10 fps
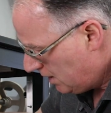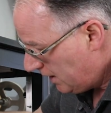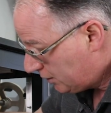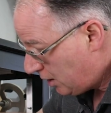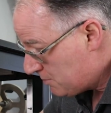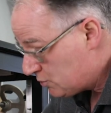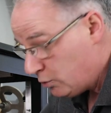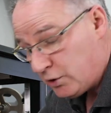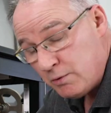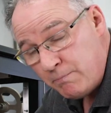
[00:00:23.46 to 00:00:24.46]
It comes
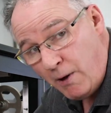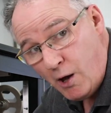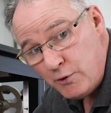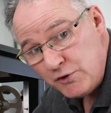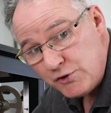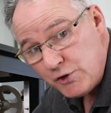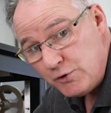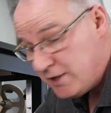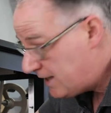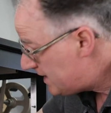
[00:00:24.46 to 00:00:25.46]
all the components you
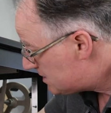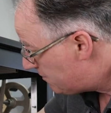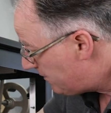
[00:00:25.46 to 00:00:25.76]
need to